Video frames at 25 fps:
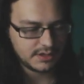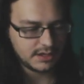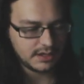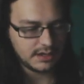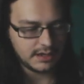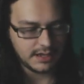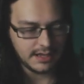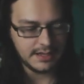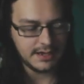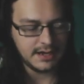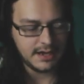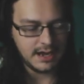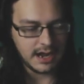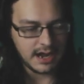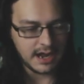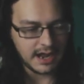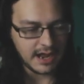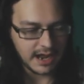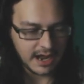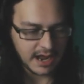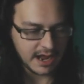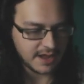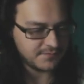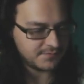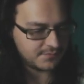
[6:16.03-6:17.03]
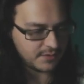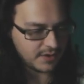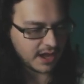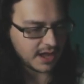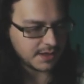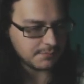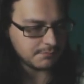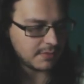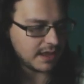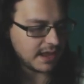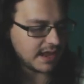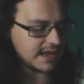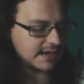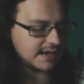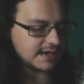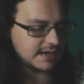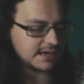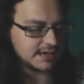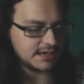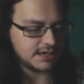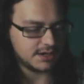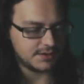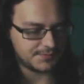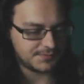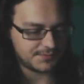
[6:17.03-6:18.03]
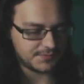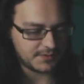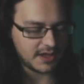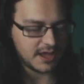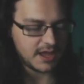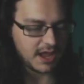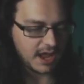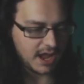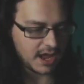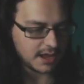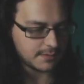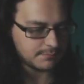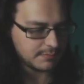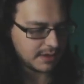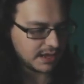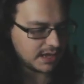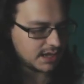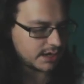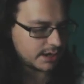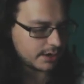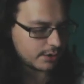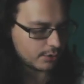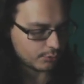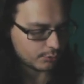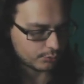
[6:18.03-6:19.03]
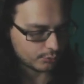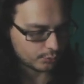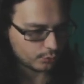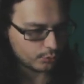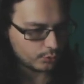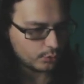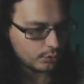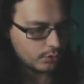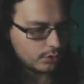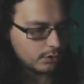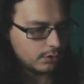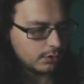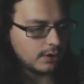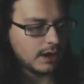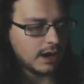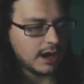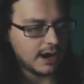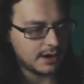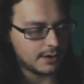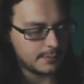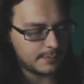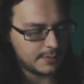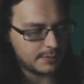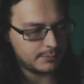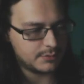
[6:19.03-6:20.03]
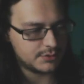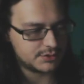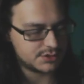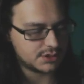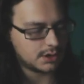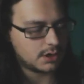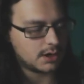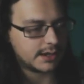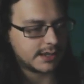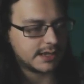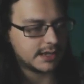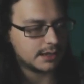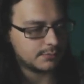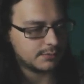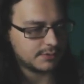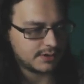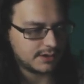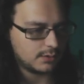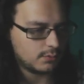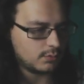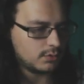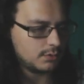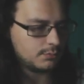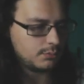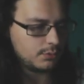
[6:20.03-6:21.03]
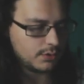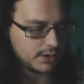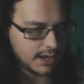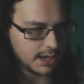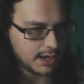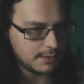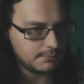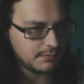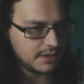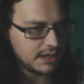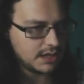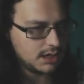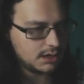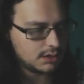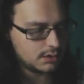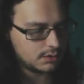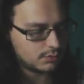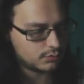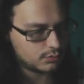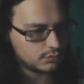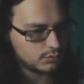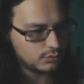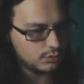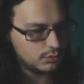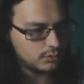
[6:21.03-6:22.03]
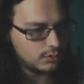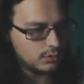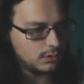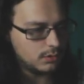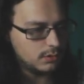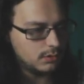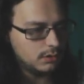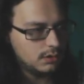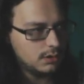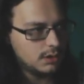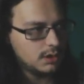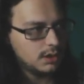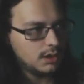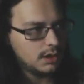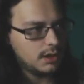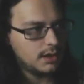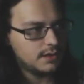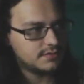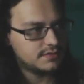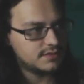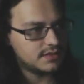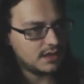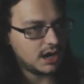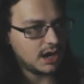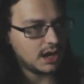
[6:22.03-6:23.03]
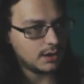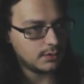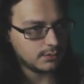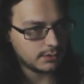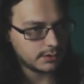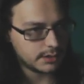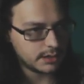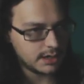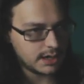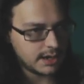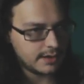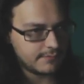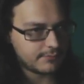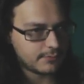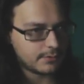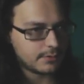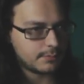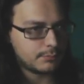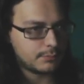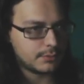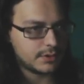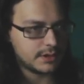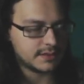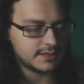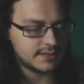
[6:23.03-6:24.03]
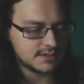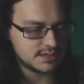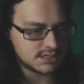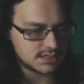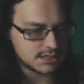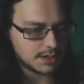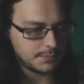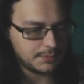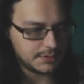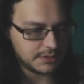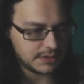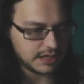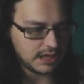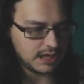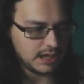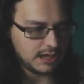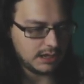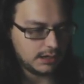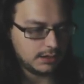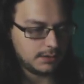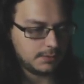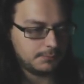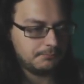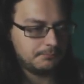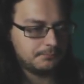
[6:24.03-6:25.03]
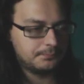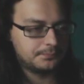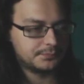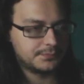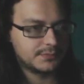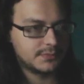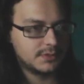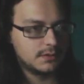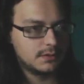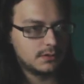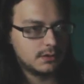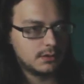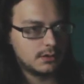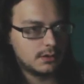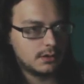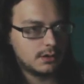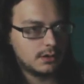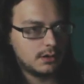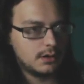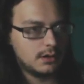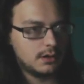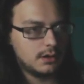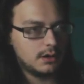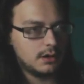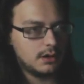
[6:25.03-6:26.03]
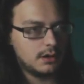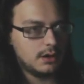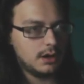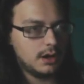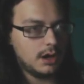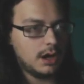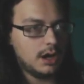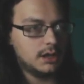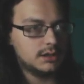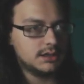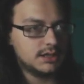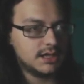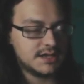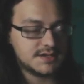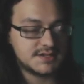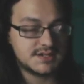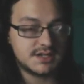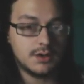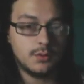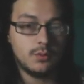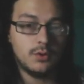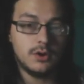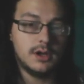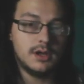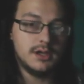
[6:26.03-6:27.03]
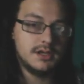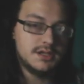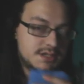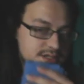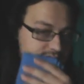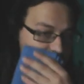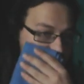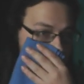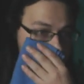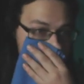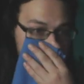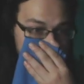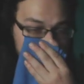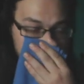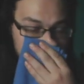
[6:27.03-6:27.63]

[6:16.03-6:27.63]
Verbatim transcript: and I I've I made it an I made it a rule. I remember talking about it at one point. I made it a rule that I would never bring this up again unless it was